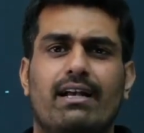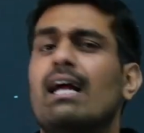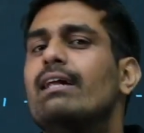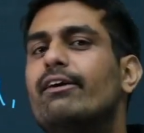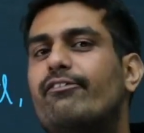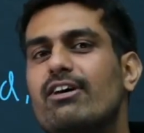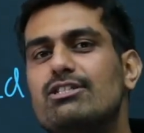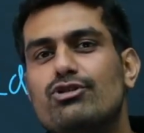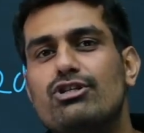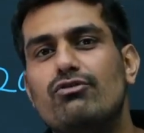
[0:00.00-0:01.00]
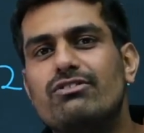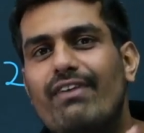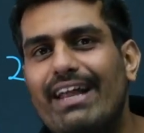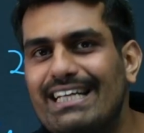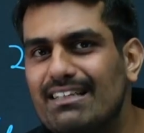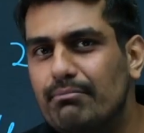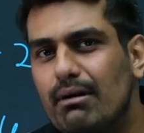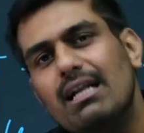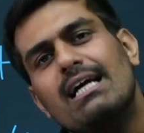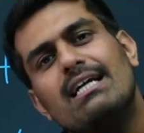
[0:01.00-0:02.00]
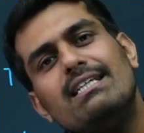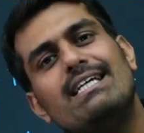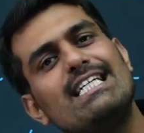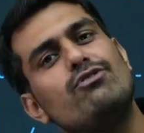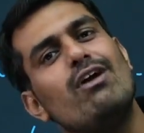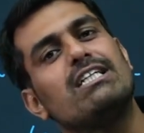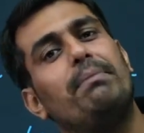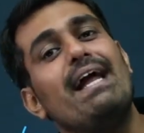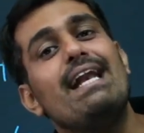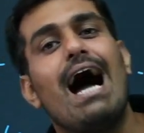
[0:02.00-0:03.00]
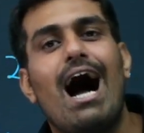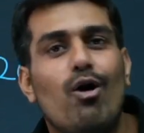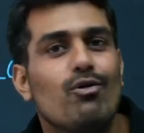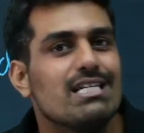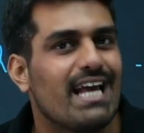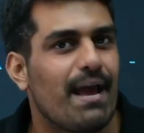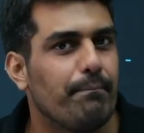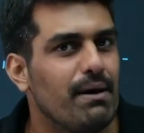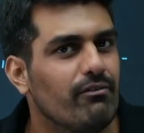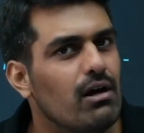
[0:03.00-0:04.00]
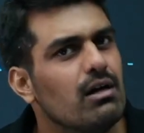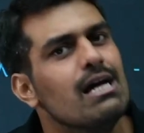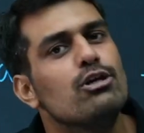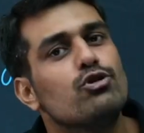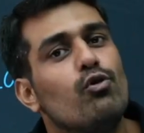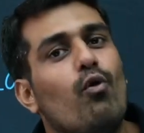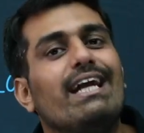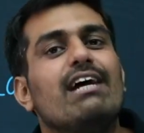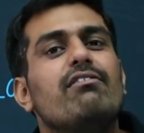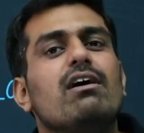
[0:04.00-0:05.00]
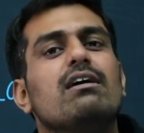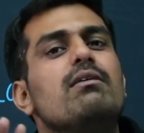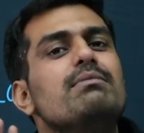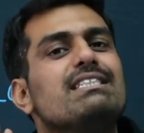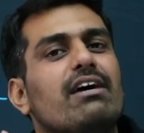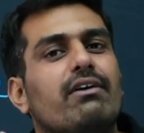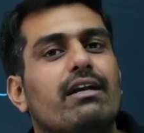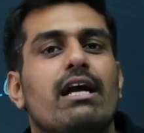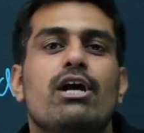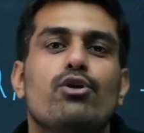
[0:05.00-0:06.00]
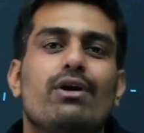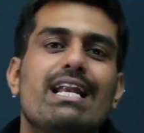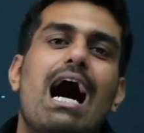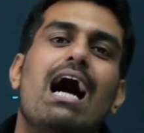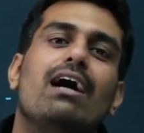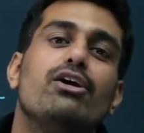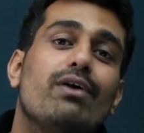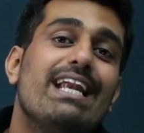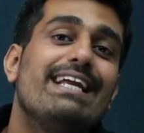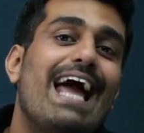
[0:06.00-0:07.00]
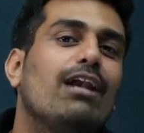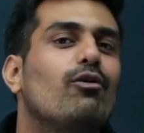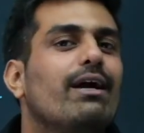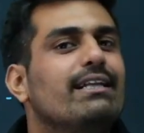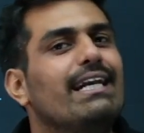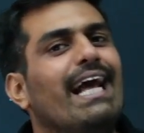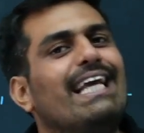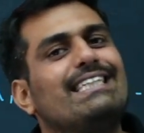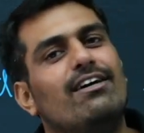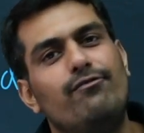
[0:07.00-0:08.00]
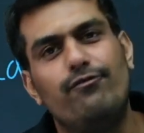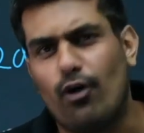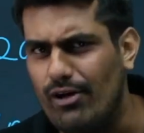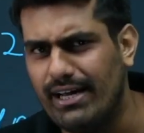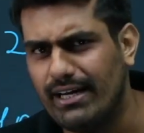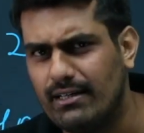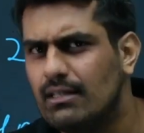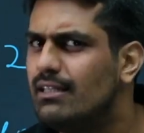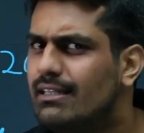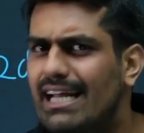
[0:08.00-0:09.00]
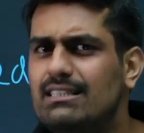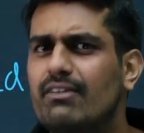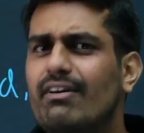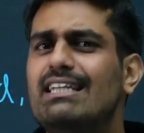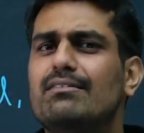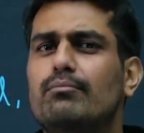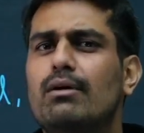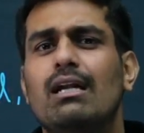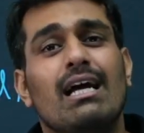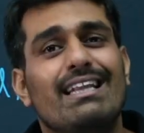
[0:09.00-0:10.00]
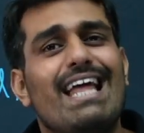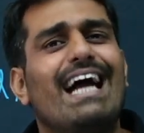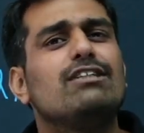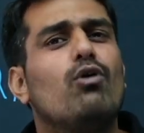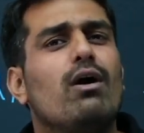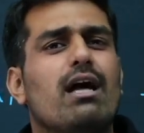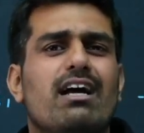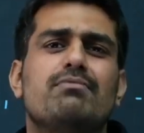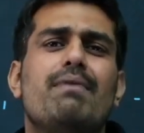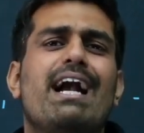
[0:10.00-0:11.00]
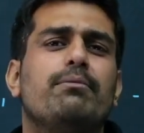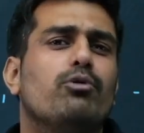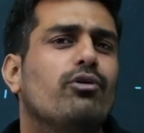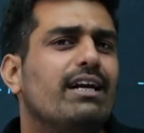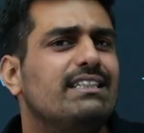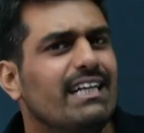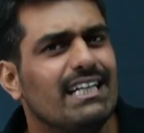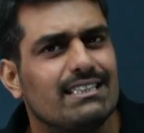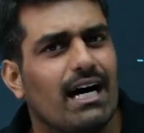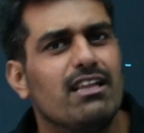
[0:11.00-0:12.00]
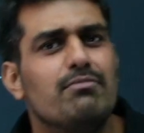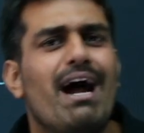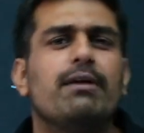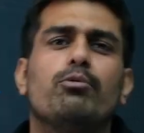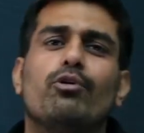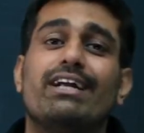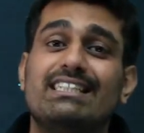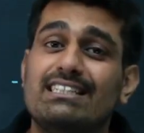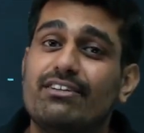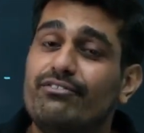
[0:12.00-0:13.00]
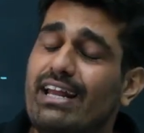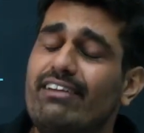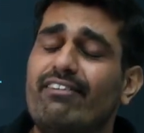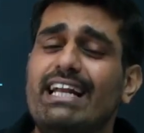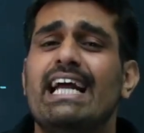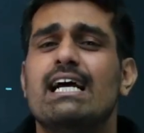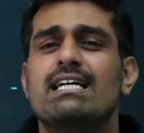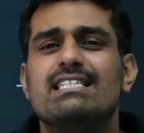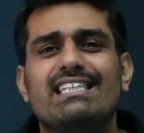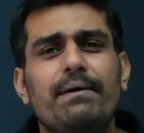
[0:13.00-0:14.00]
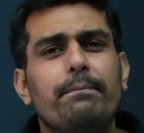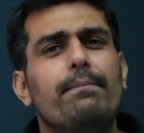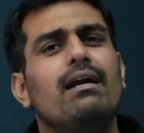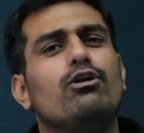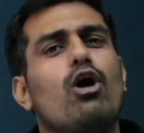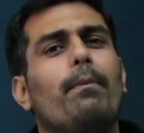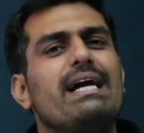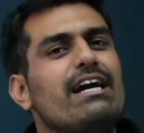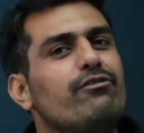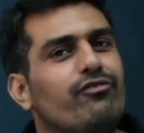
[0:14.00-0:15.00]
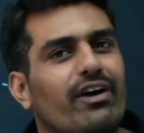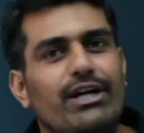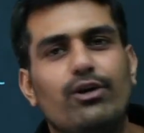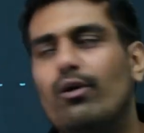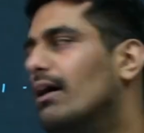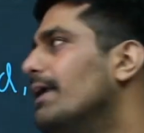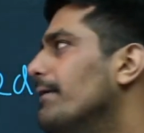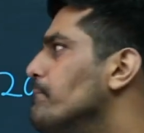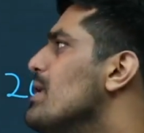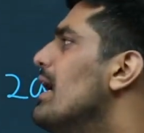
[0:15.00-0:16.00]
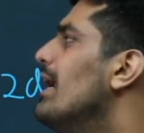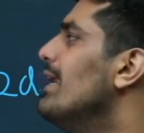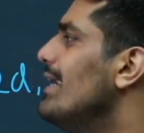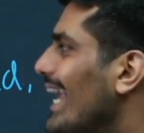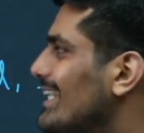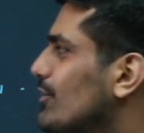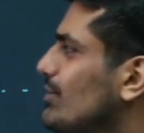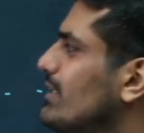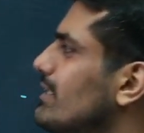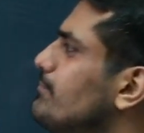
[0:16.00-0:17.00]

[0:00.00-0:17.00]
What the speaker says: The first question was very simple, just to explain how does AP work. So whatever term is given, you can calculate the next term following it. Things are very simple. That is what arithmetic progression is. Arithmetic progression is a very simple topic and fun to learn. Next question.